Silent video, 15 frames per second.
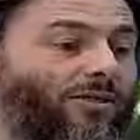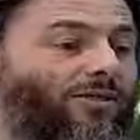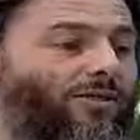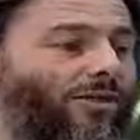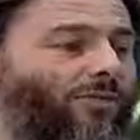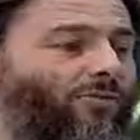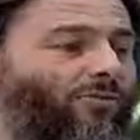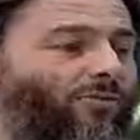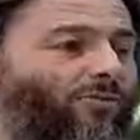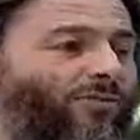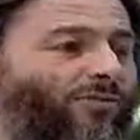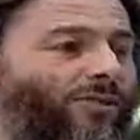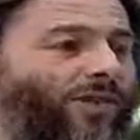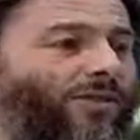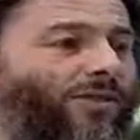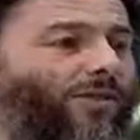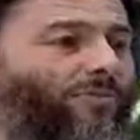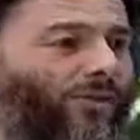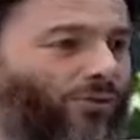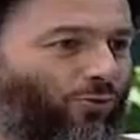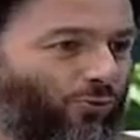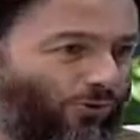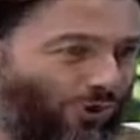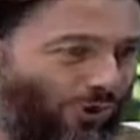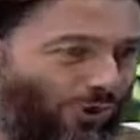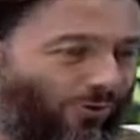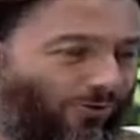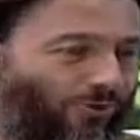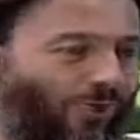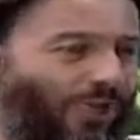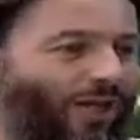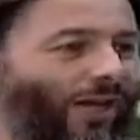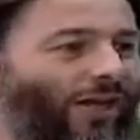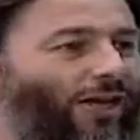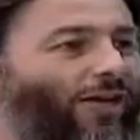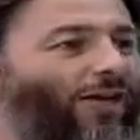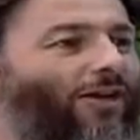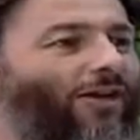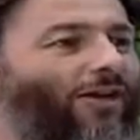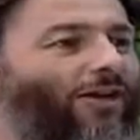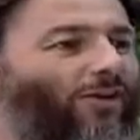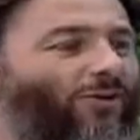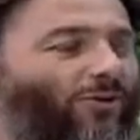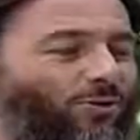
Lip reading: So we've made this special show, and I'd like